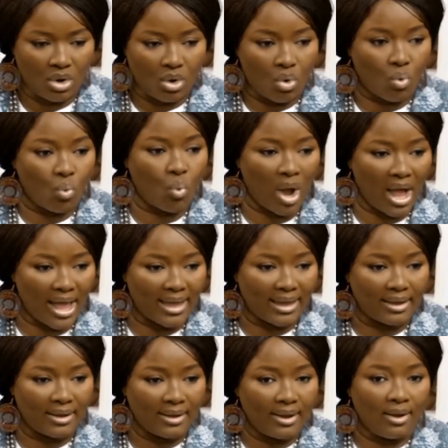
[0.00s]
Why?
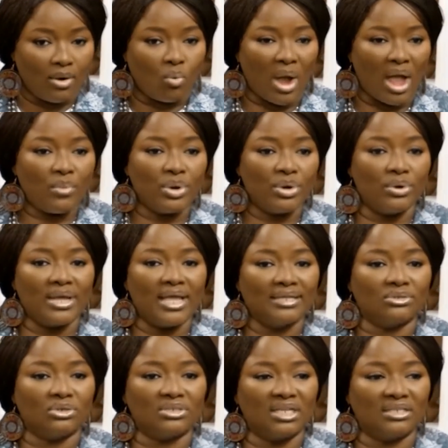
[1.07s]
Why we don't get
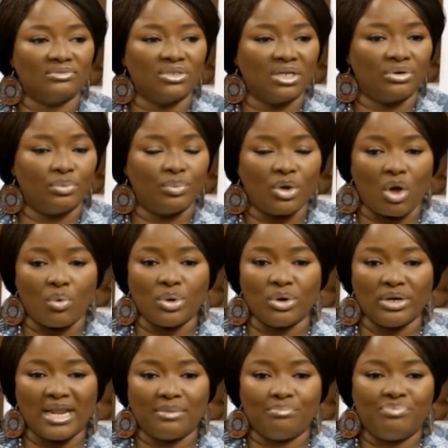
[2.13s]
successive generation? Because we know
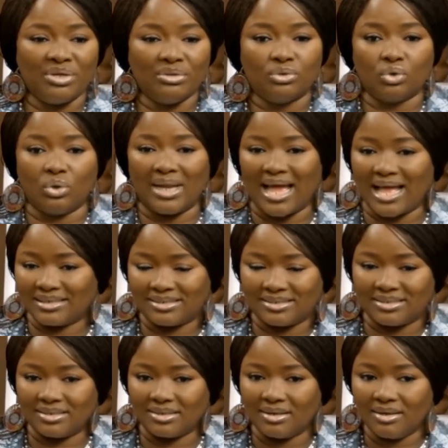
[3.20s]
they build to
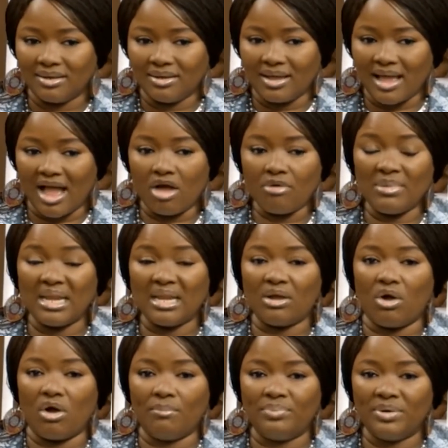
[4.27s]
last. How many
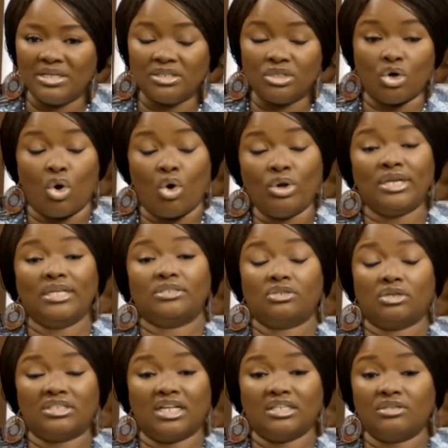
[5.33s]
companies, the only
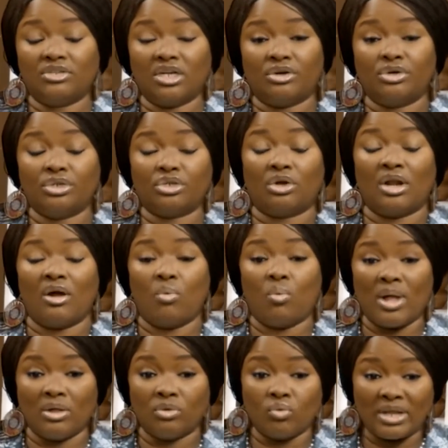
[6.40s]
successive generational
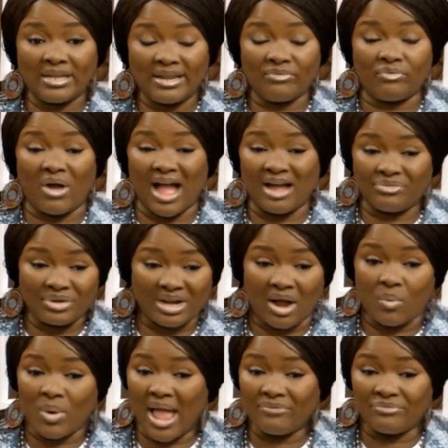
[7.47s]
wealth where they for Africa,
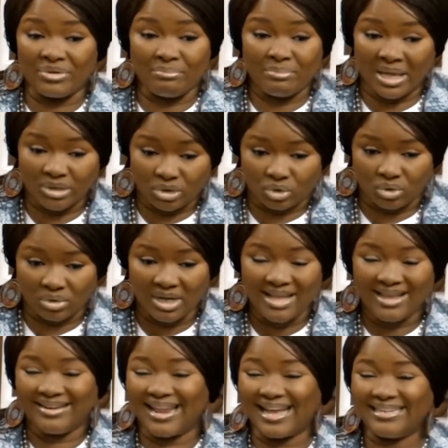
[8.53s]
where I feel mentioned,
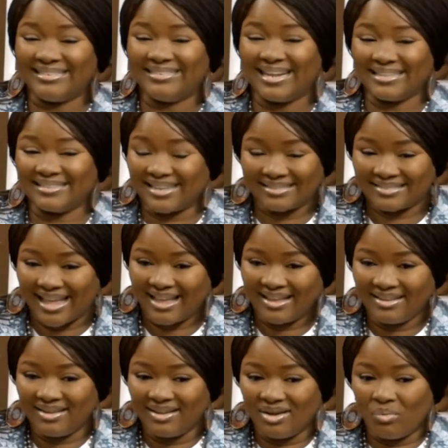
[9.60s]
now the Dan Tata,
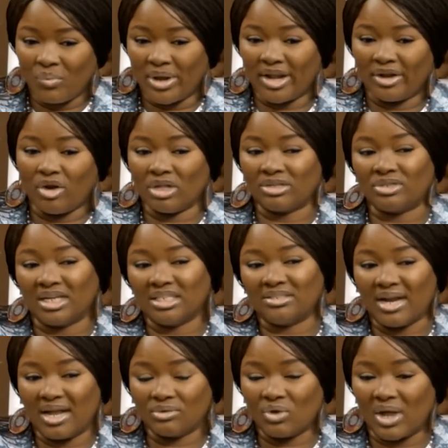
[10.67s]
where they don't
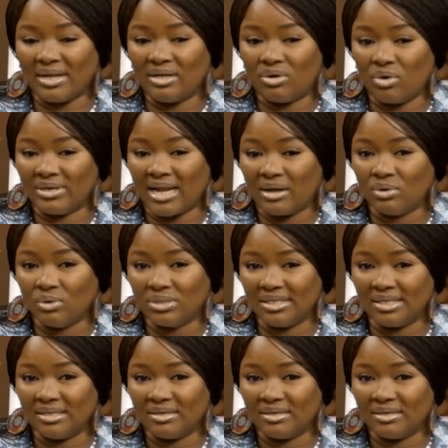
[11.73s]
transfer into Aliko Dangote.